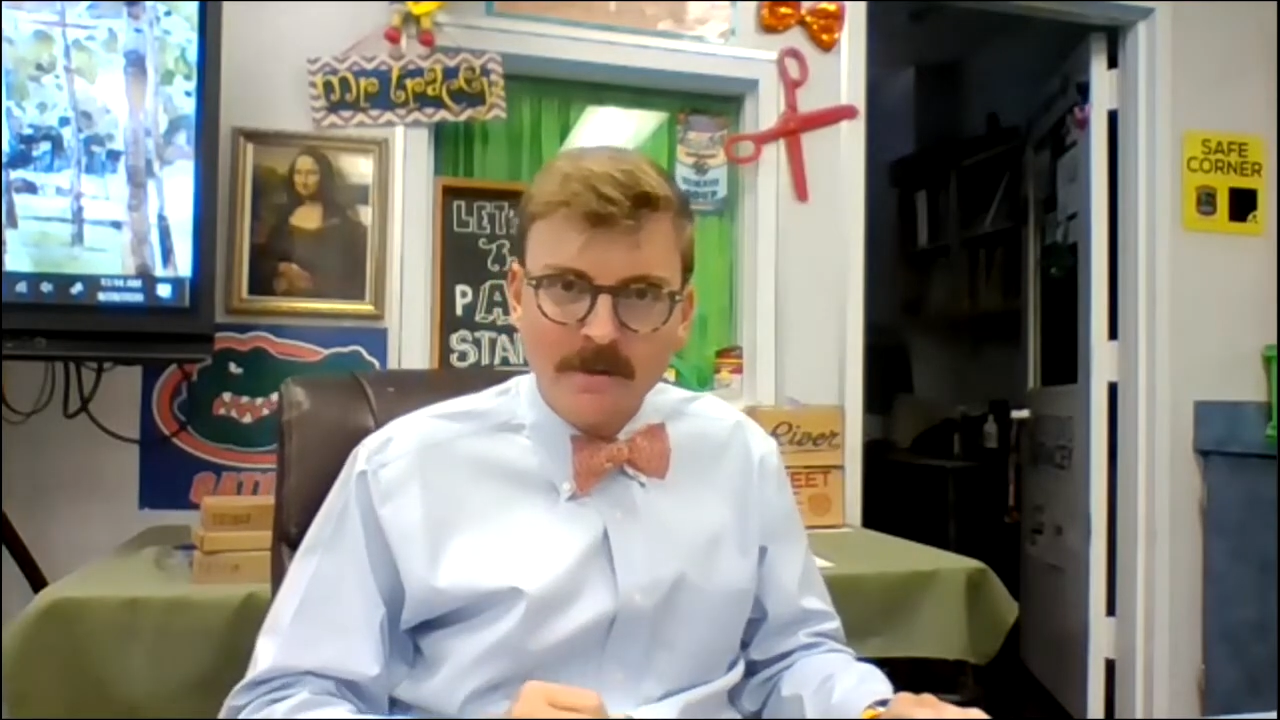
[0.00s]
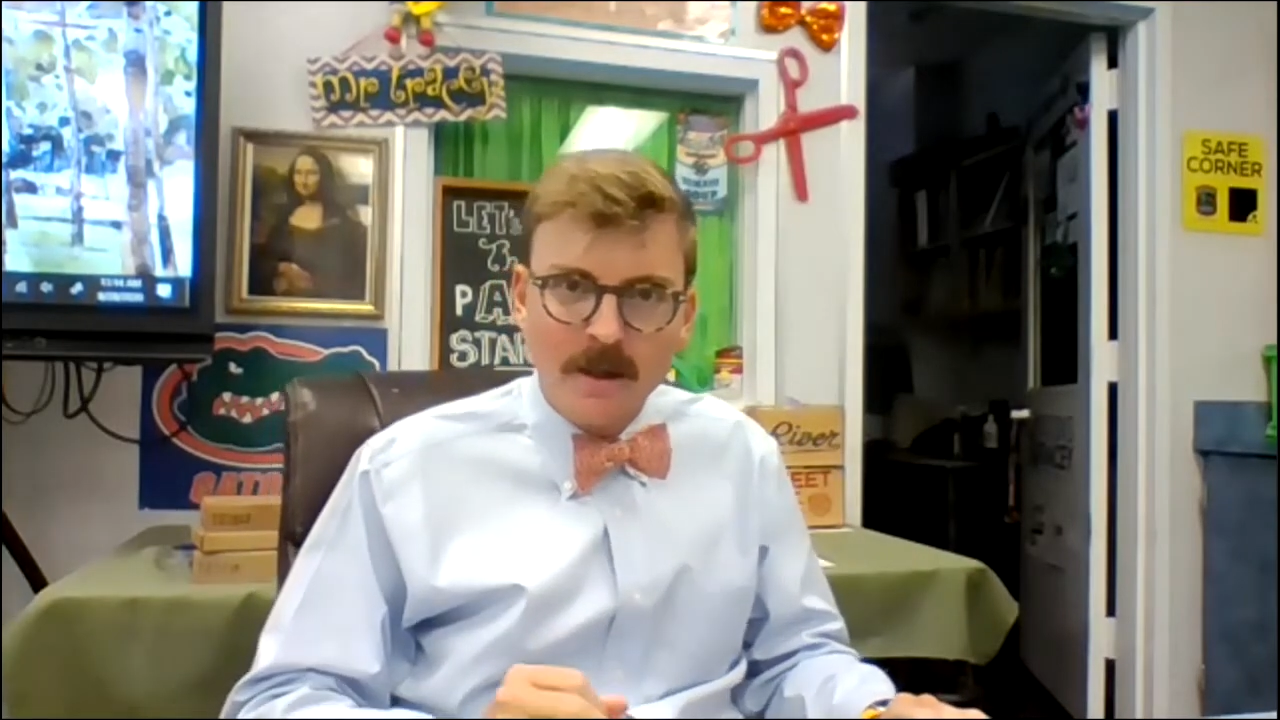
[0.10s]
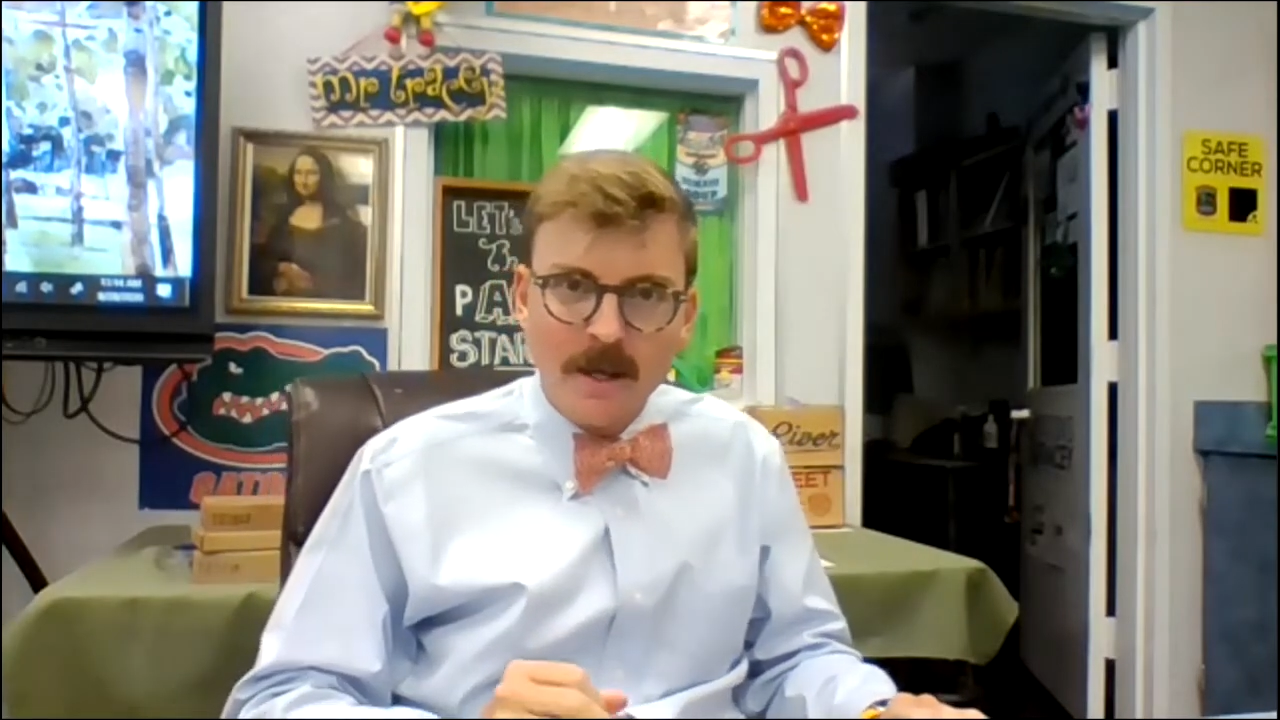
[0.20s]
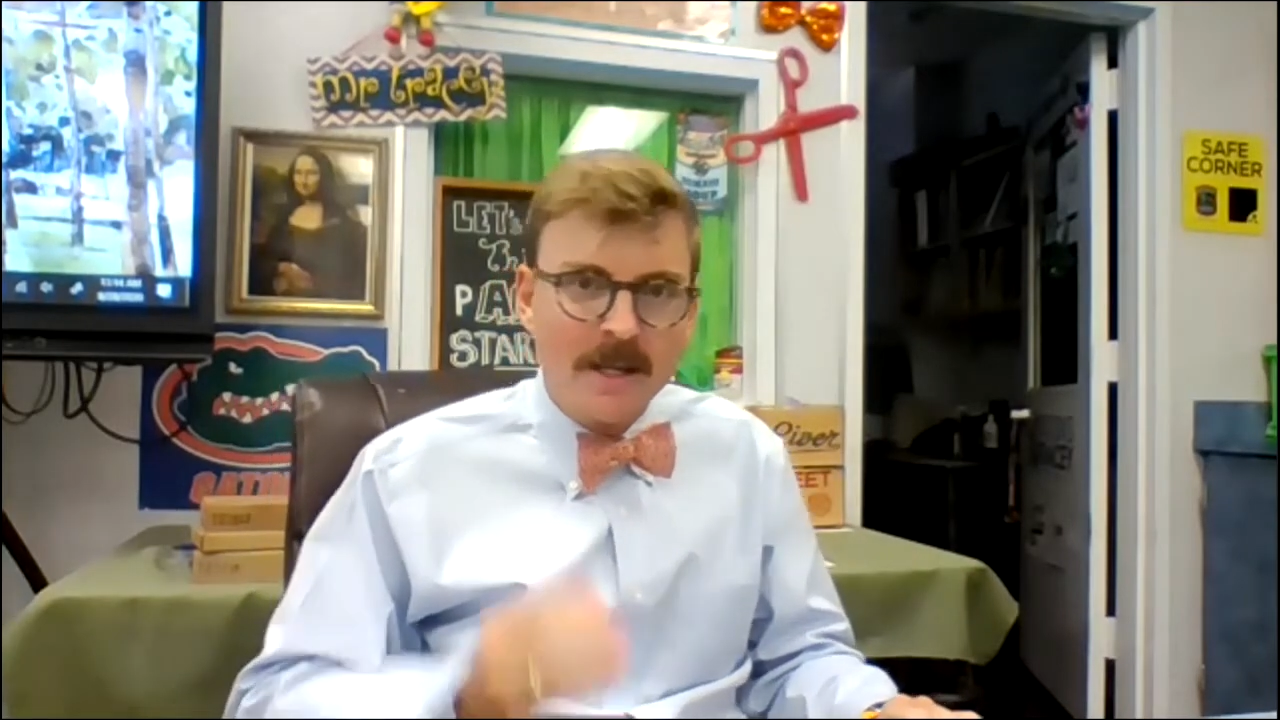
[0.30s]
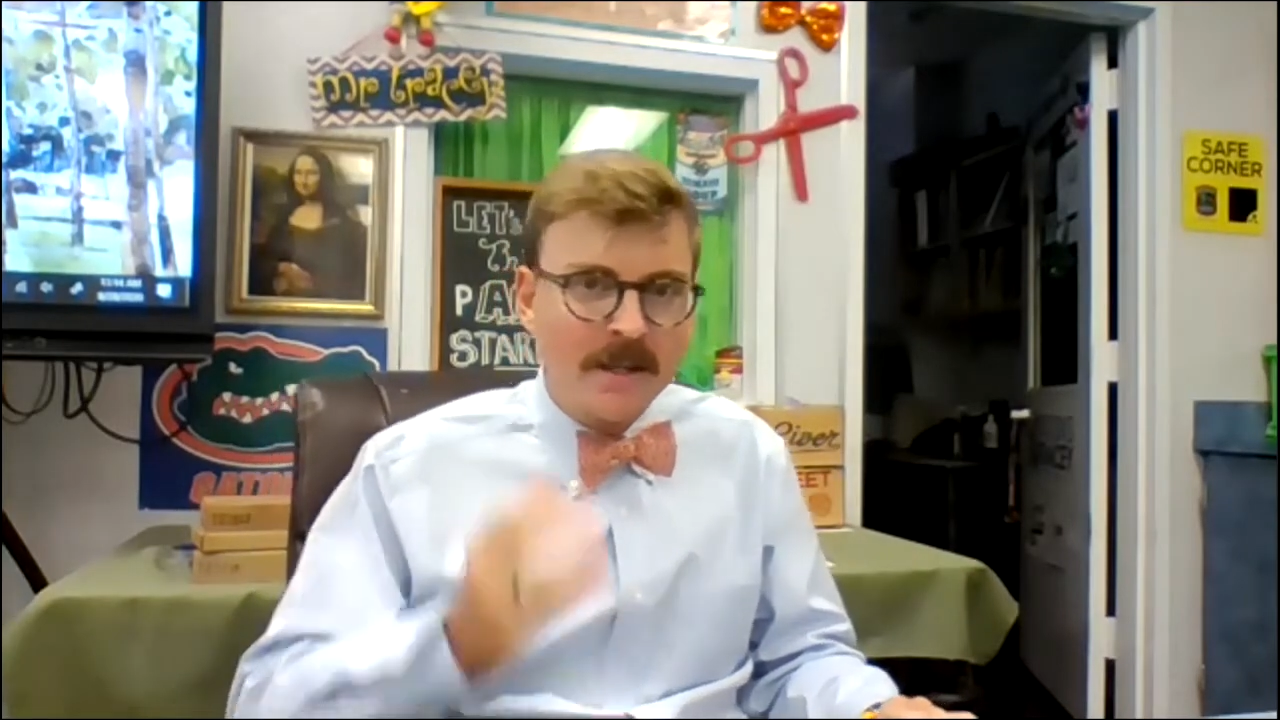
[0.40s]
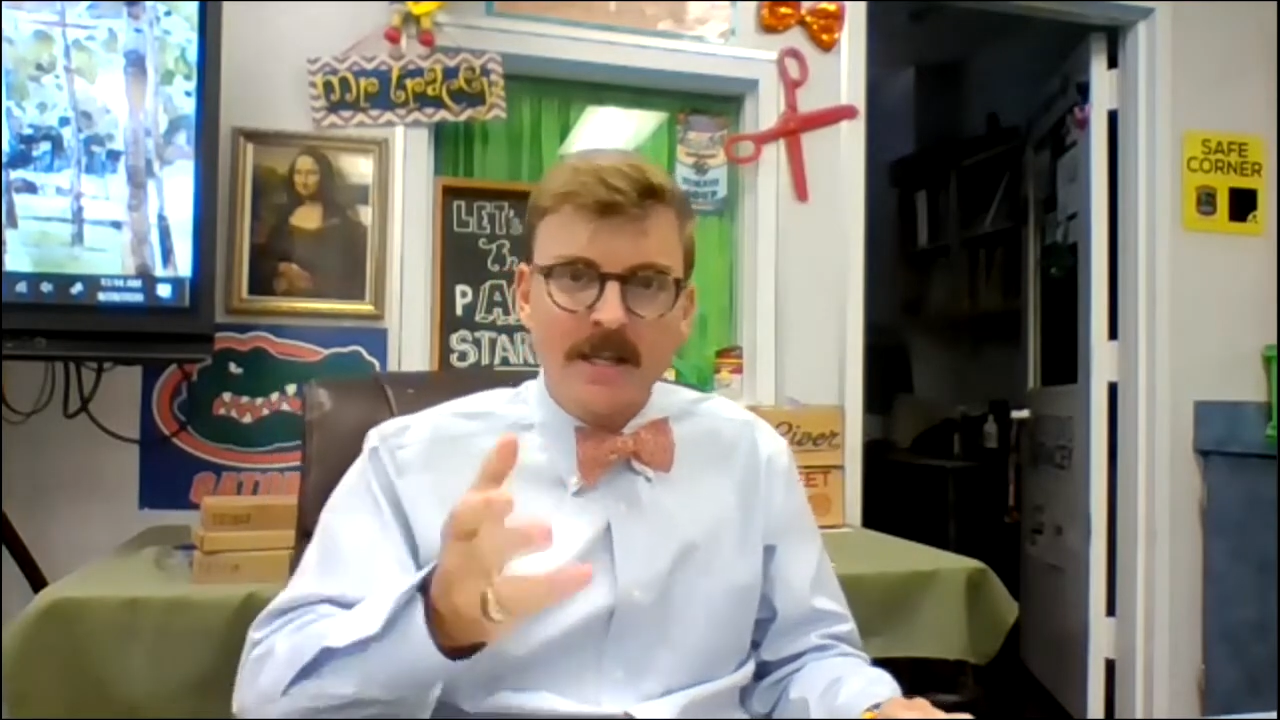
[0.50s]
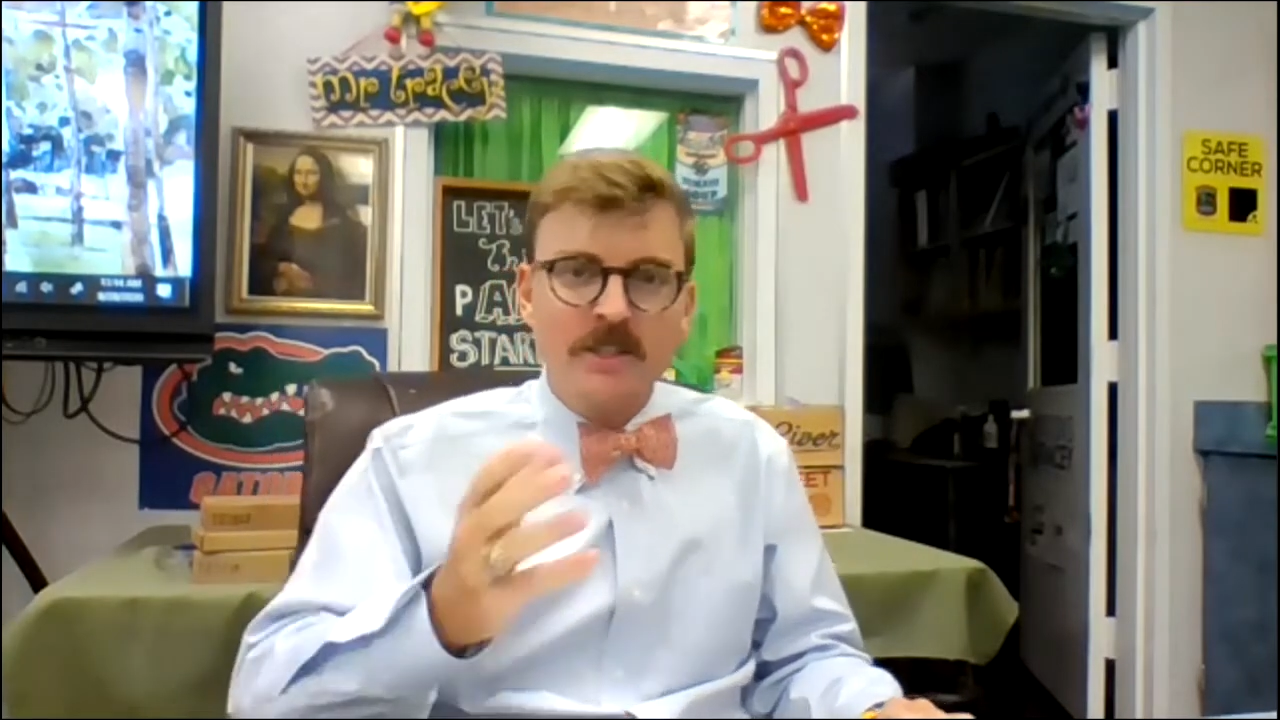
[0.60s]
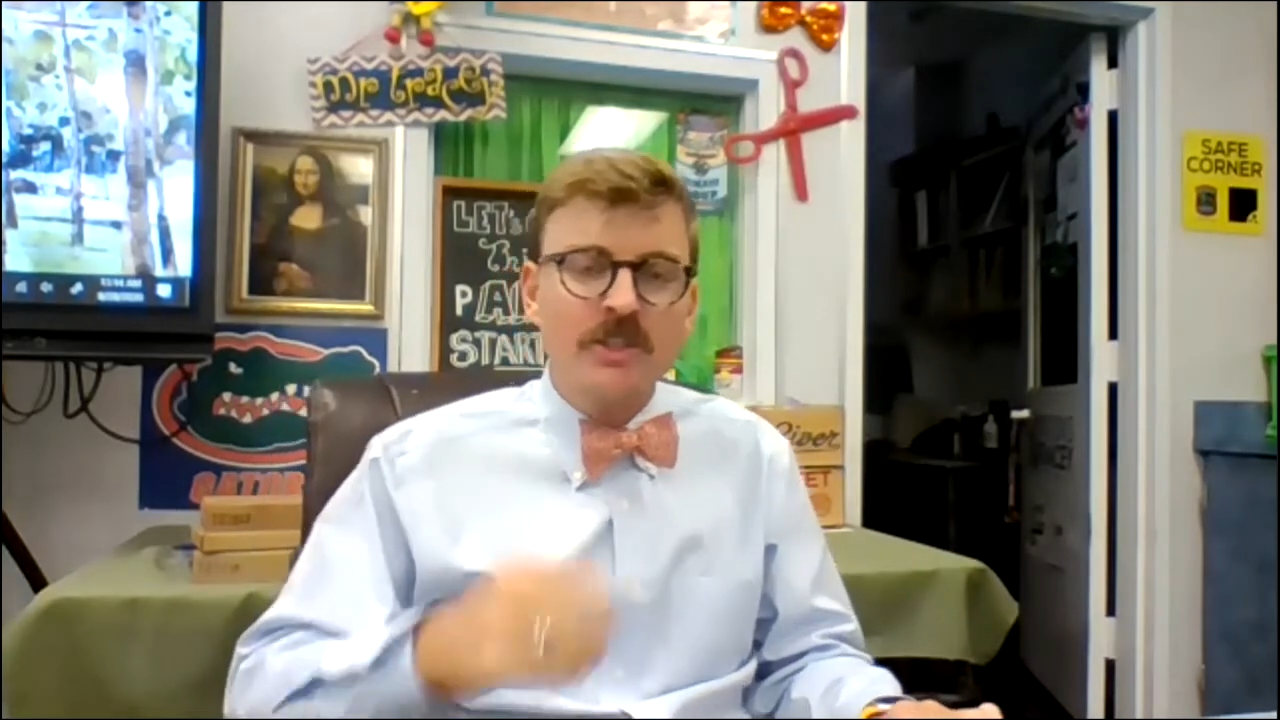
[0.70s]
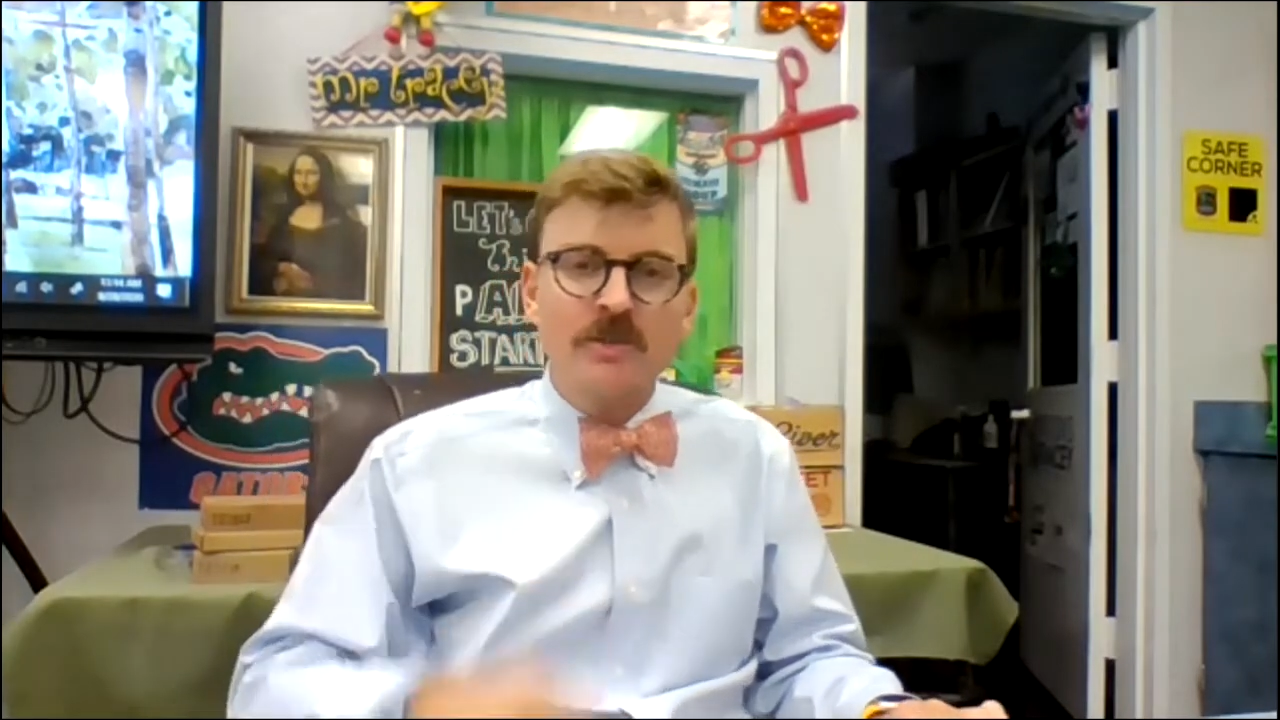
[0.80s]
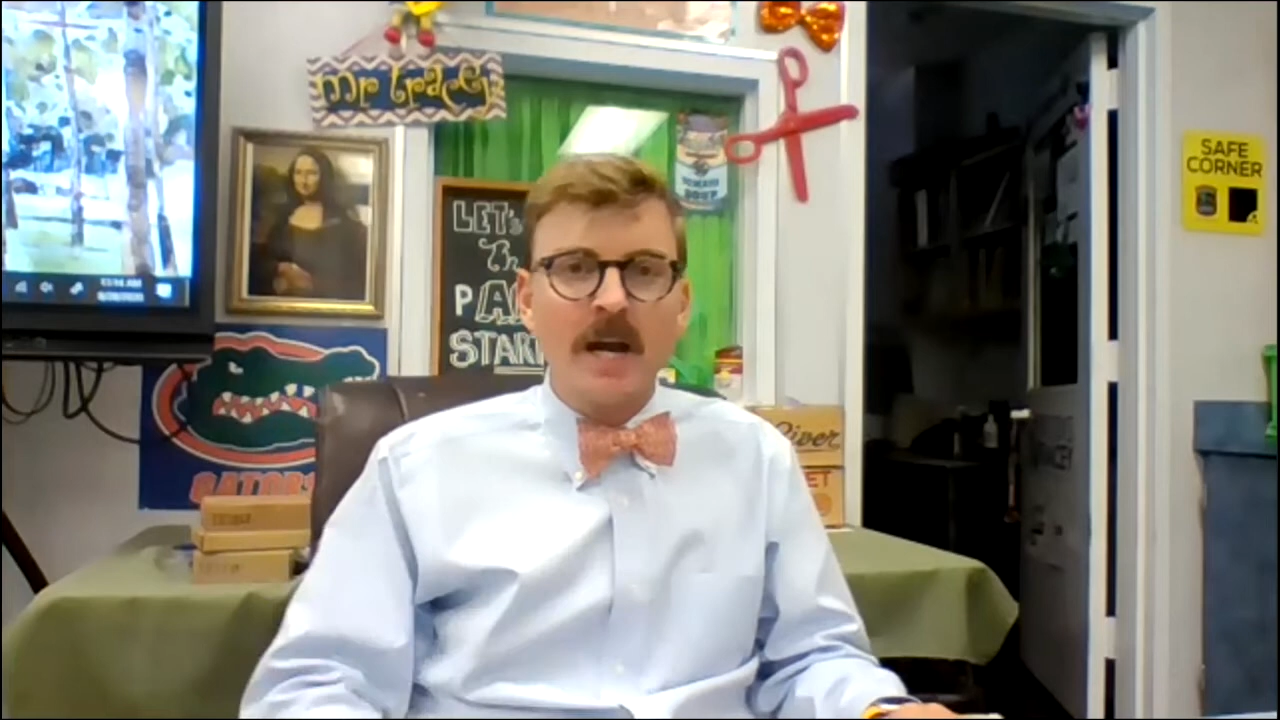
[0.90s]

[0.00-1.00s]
And that's just,